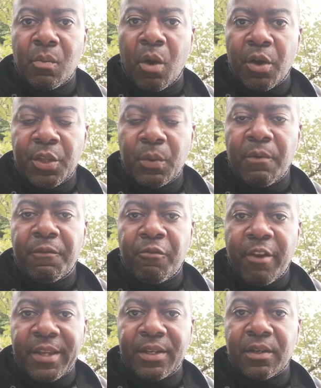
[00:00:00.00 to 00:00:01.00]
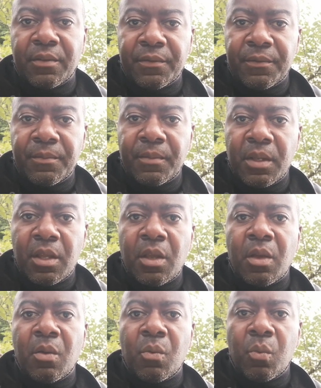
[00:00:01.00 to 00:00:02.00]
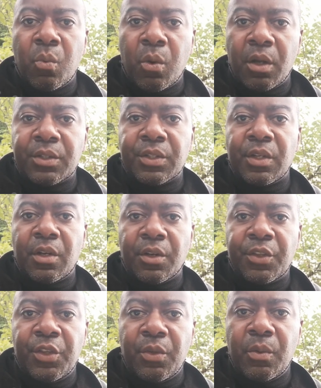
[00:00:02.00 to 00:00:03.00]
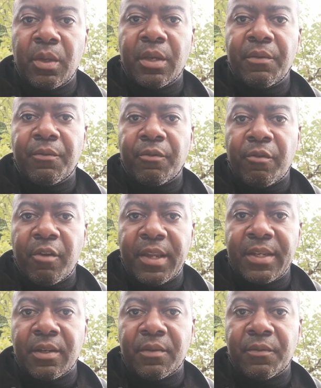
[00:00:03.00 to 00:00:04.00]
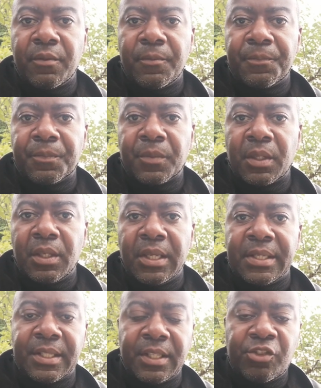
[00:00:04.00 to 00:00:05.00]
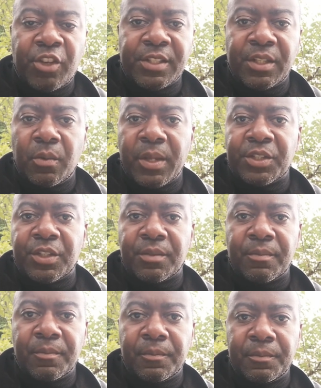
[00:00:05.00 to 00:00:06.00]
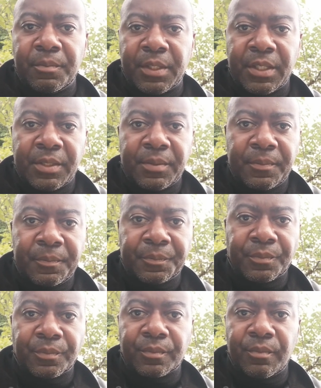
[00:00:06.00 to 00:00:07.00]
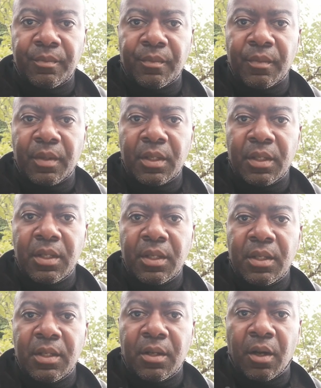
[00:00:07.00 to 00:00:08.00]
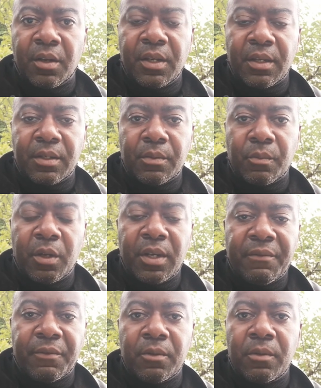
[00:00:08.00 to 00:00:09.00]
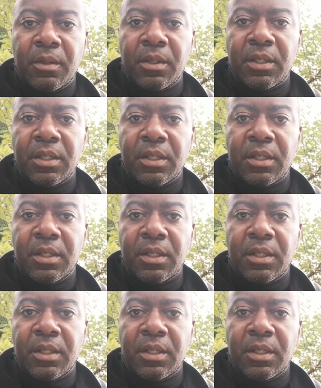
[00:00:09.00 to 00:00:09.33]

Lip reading: what are you afraid of? What are you afraid of? It's an interesting question, because on one level,